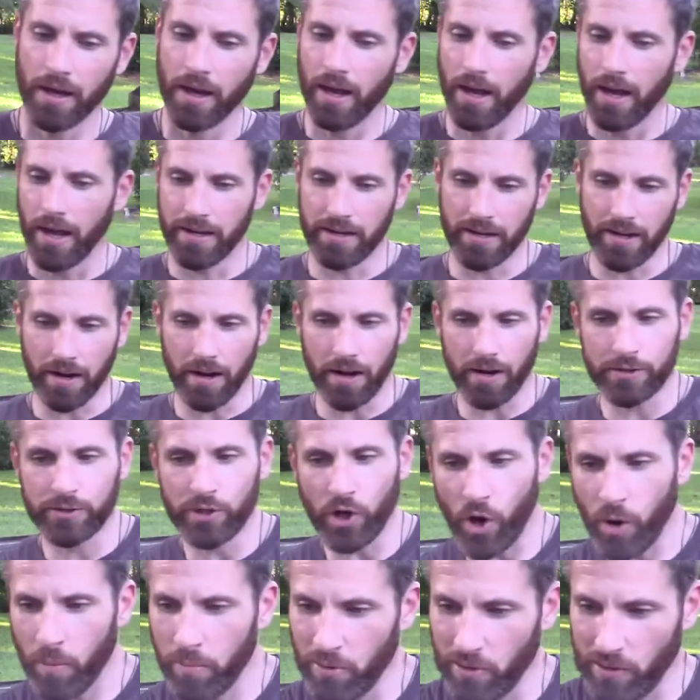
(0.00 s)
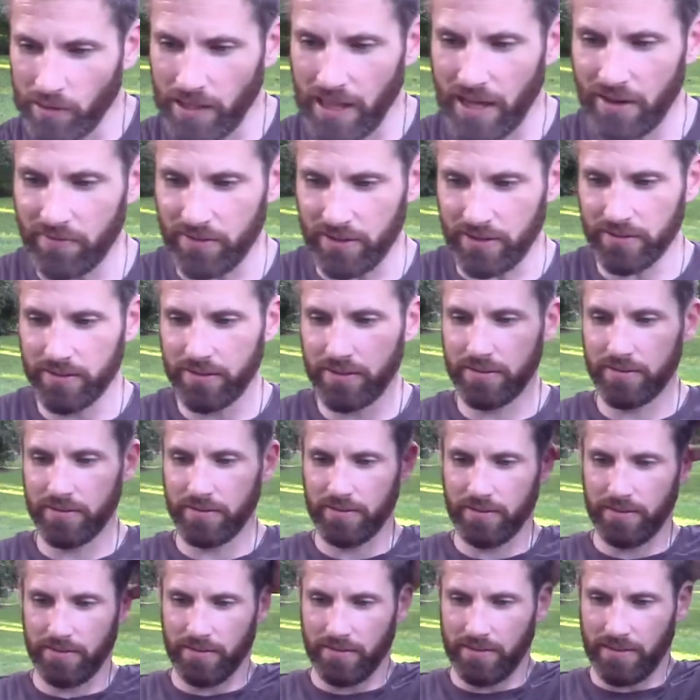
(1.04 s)
And then October
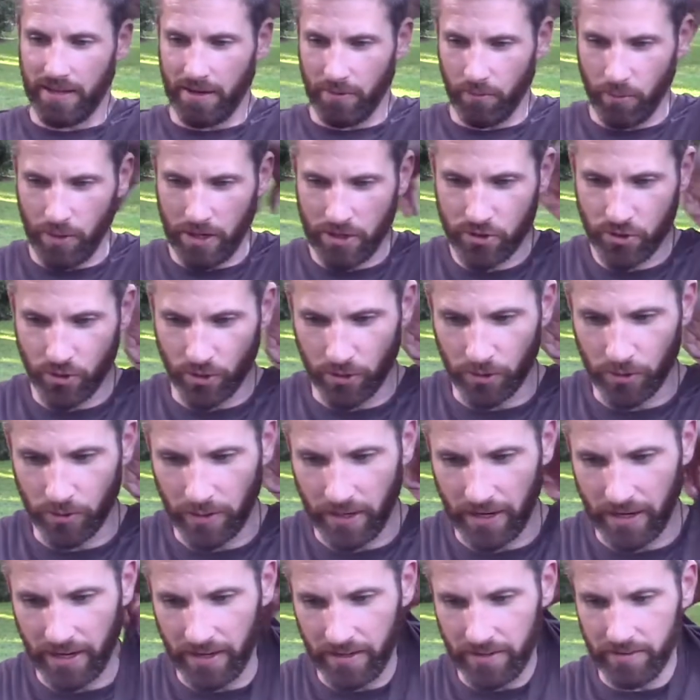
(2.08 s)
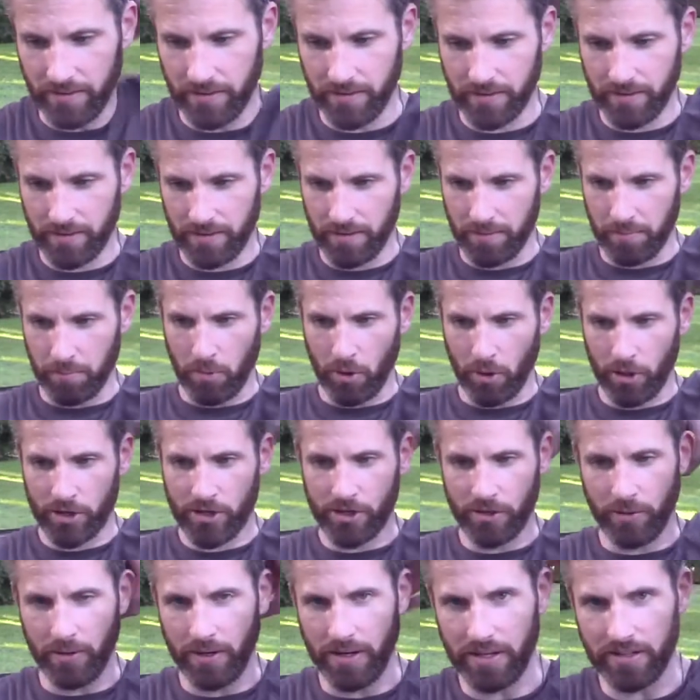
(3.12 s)
11th, that retrograde
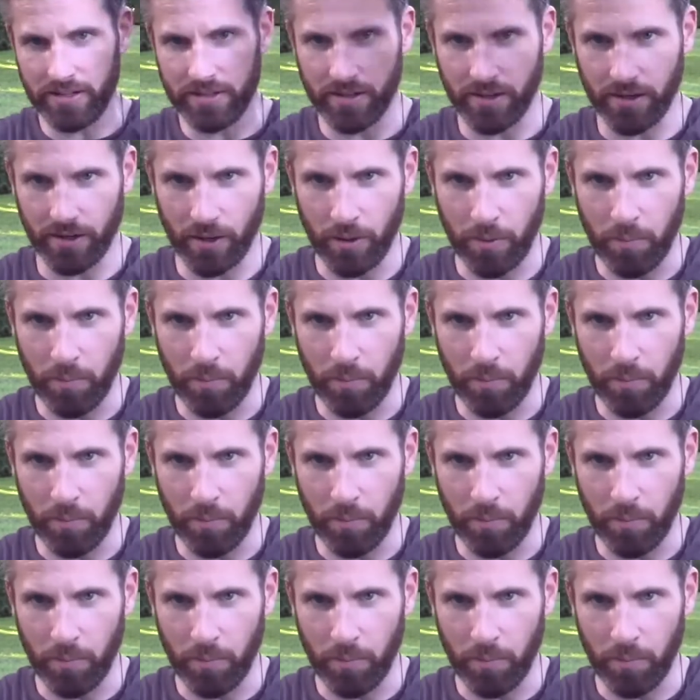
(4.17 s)
Mercury is going to go